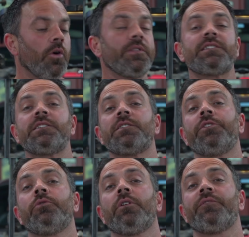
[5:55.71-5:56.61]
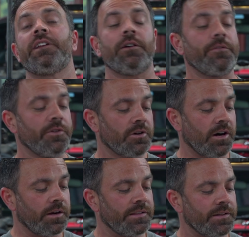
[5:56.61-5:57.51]
this is on your video of your
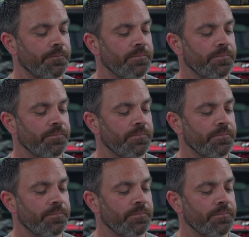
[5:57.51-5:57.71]
car, Ethan.